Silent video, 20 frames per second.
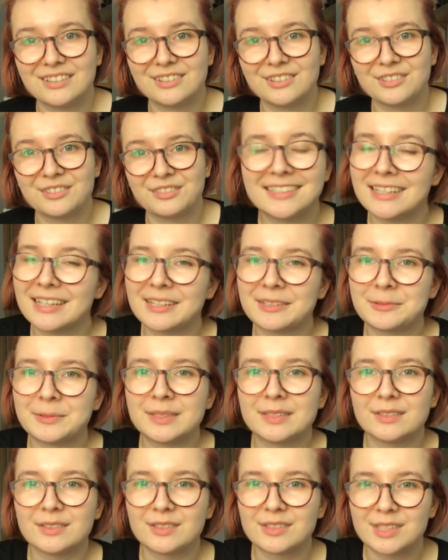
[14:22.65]
And I
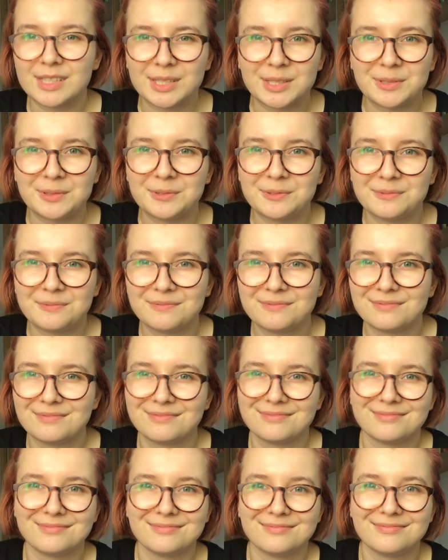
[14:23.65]
will see you
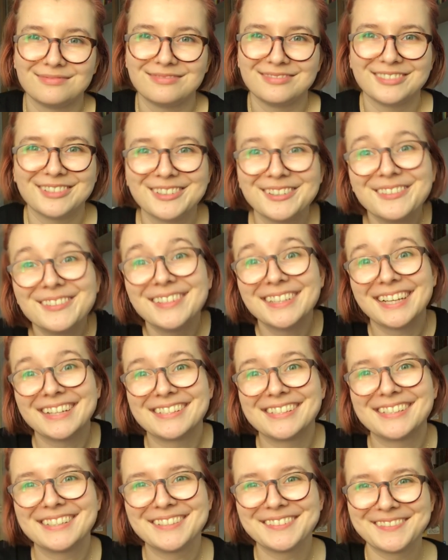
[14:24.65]
when I
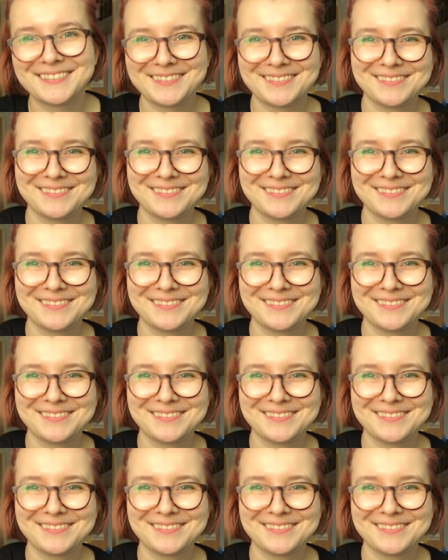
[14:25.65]
see you.